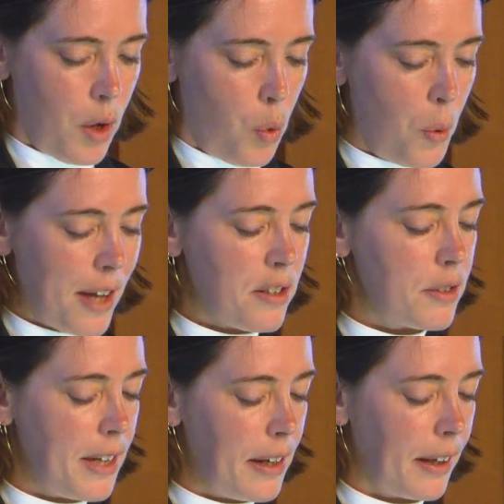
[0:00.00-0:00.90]
Whether
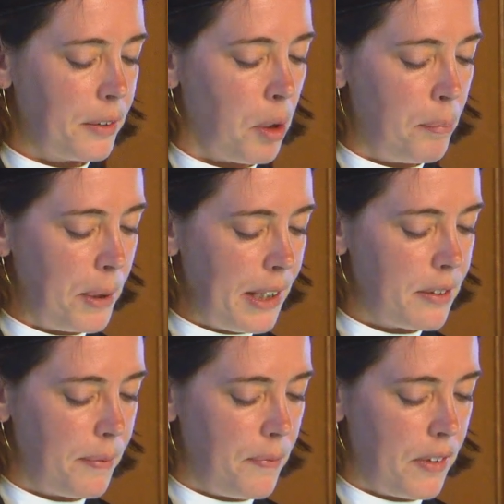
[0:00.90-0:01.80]
they can
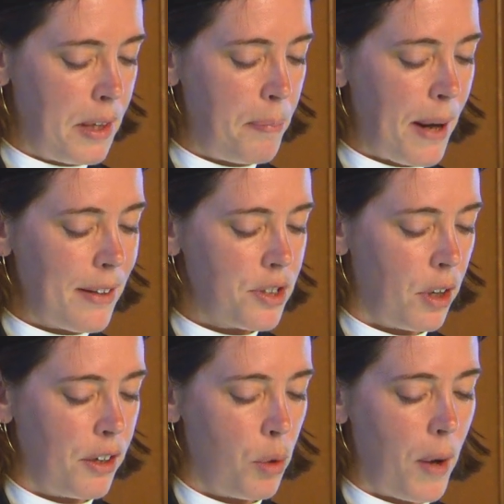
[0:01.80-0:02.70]
compete depends
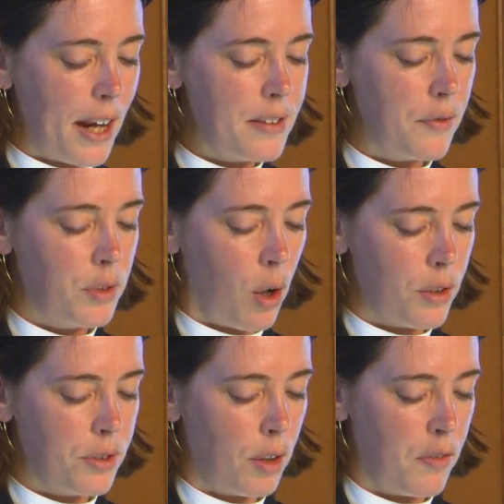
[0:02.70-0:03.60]
on the relative
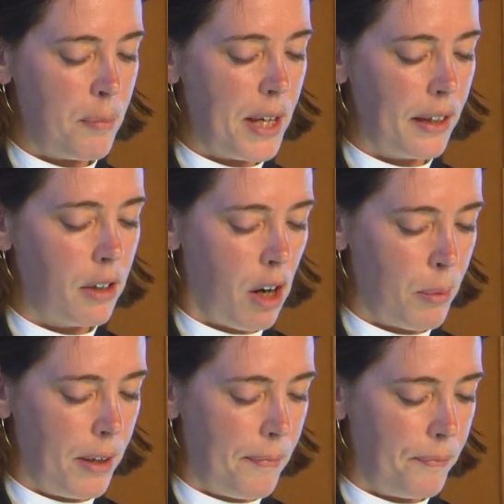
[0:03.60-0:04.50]
cost of emitting
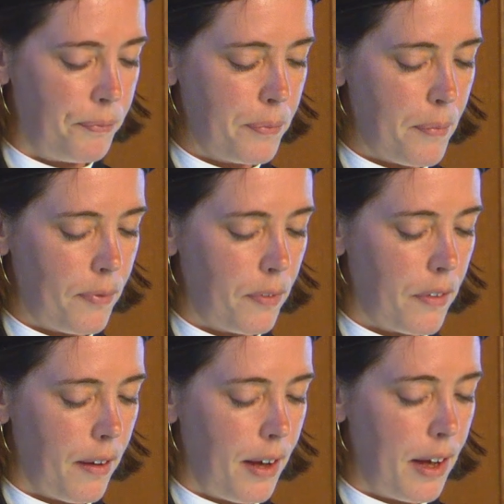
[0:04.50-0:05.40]
carbon,
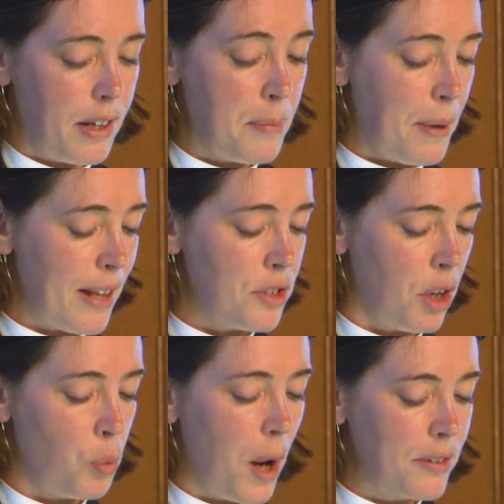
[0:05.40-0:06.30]
depends
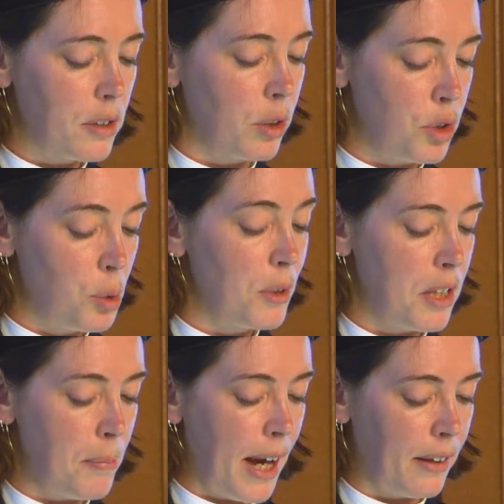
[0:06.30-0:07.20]
on whether consumer
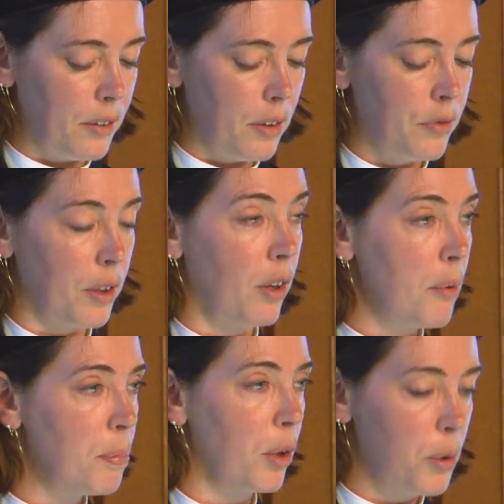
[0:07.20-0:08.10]
demand for
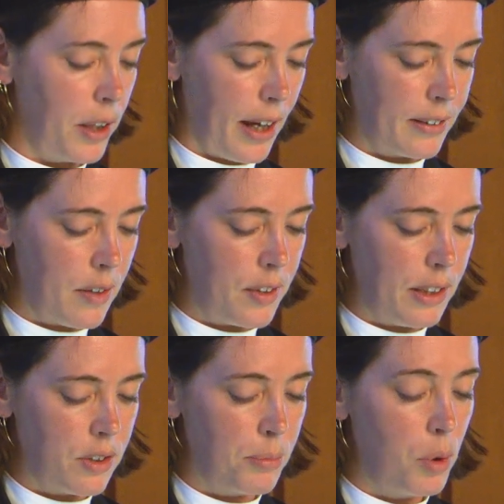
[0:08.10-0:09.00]
non-polluting
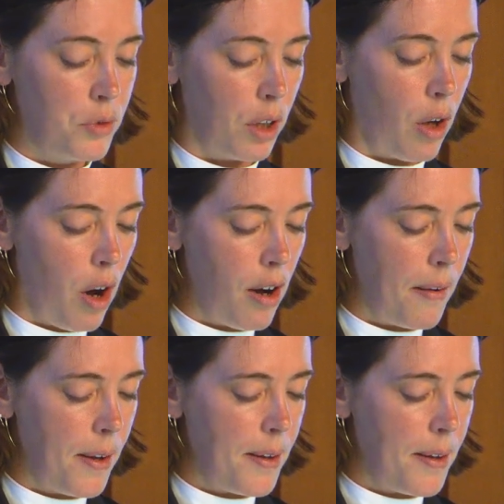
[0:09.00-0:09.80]
activities moves along,